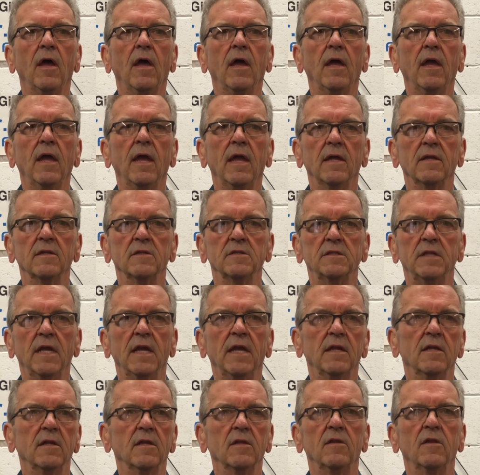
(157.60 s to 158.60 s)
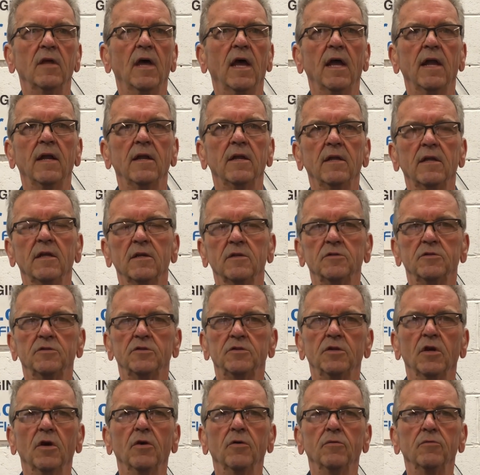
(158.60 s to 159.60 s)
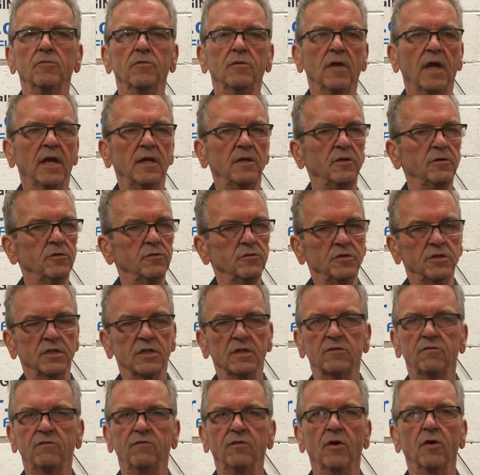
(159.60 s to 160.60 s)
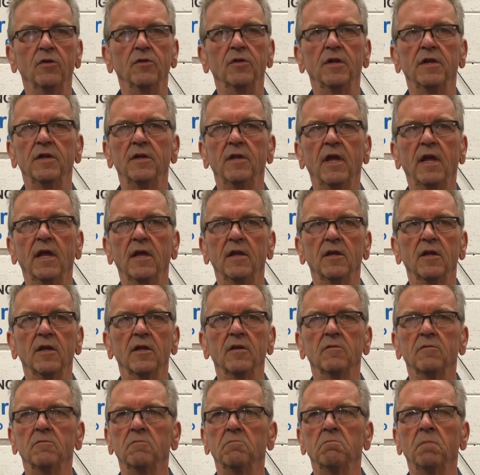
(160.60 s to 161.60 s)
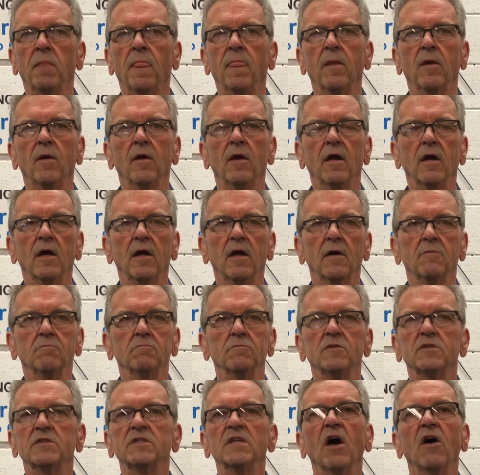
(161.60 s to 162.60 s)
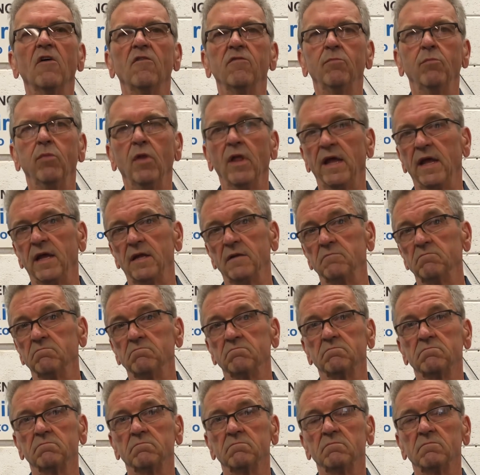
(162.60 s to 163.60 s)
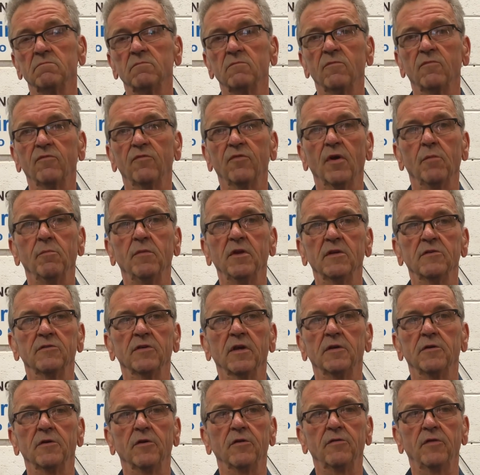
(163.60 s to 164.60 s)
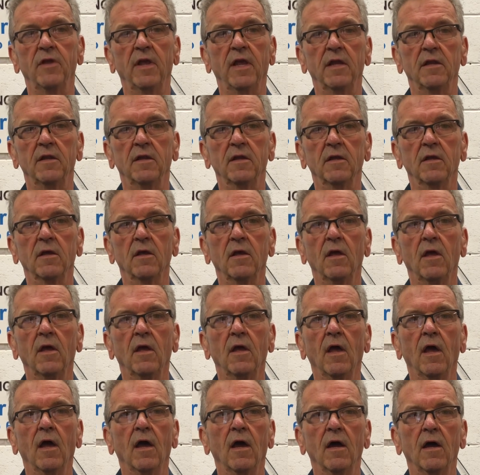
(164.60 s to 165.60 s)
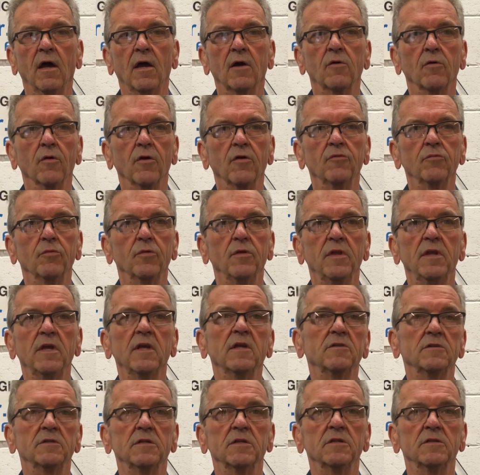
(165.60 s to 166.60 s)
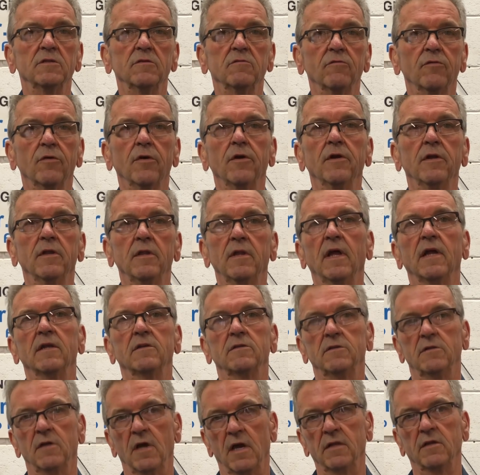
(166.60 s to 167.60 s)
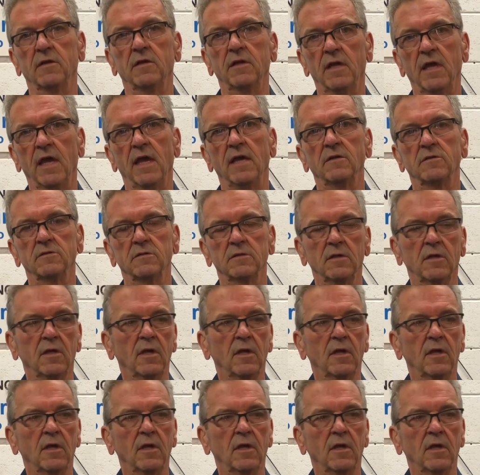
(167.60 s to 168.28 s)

and stated that it showed that you just filled it and it um, self-bled from his understanding. Uh, of course, when the engine is inverted, that's not the case.